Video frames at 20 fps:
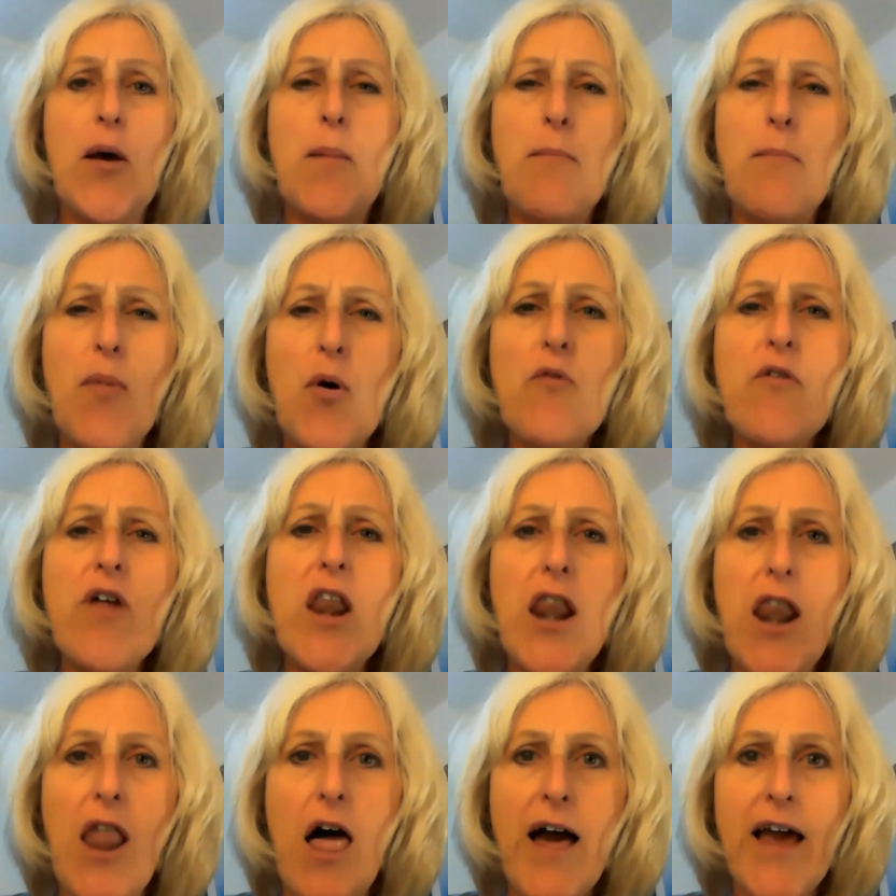more
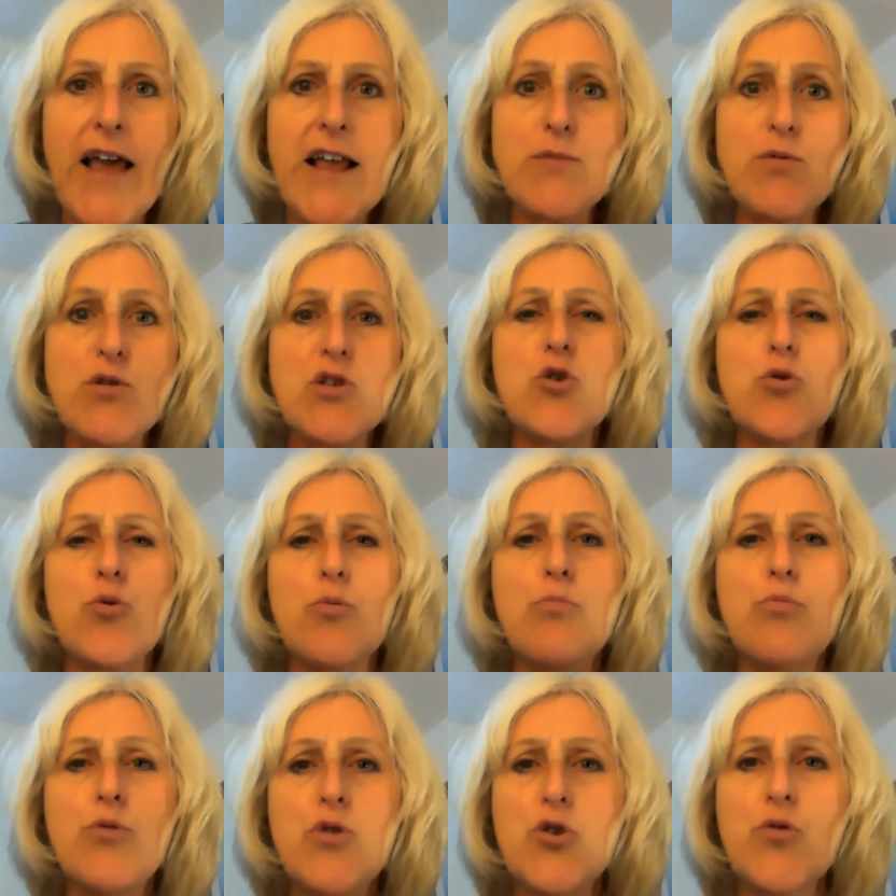aligned with
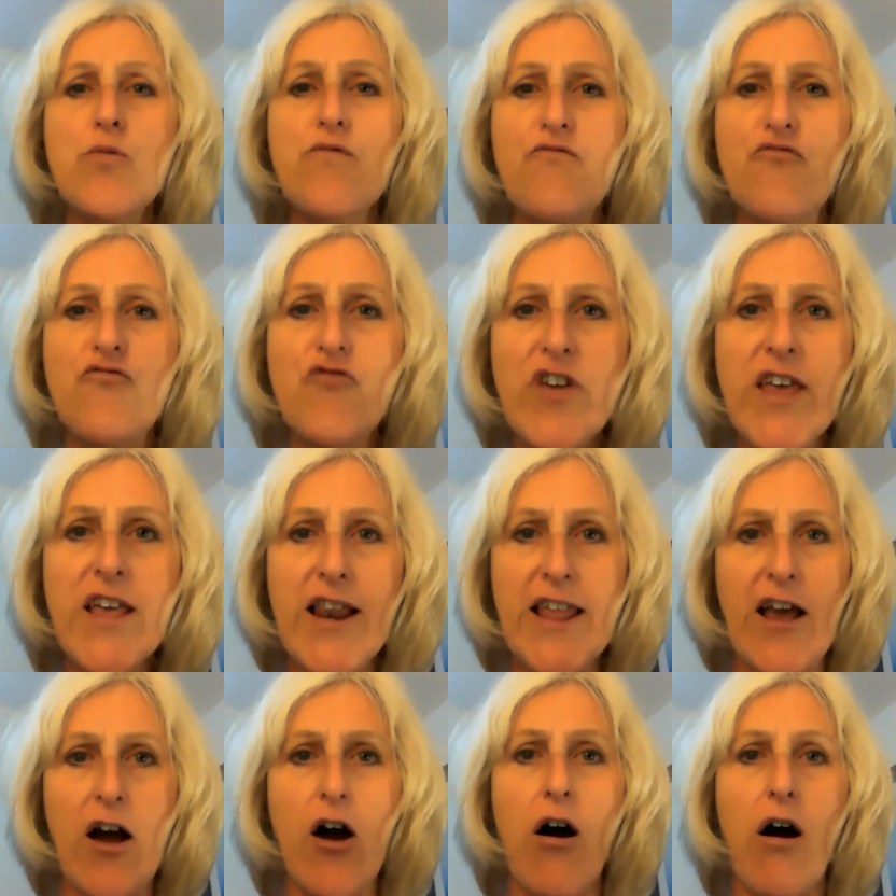who you
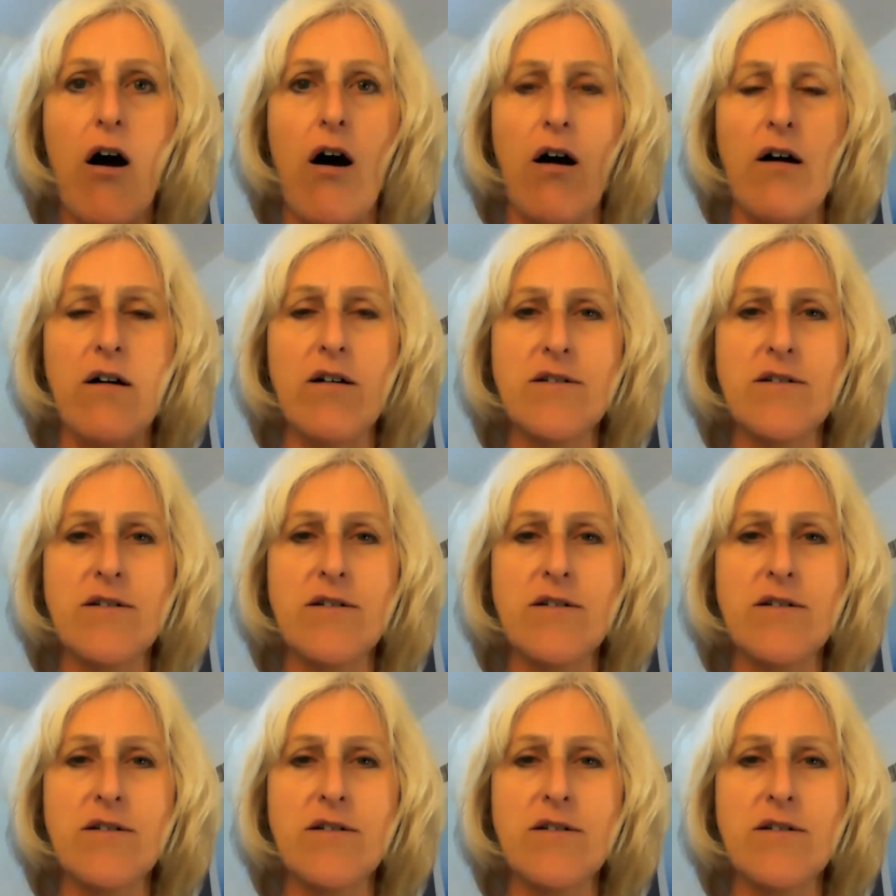really are.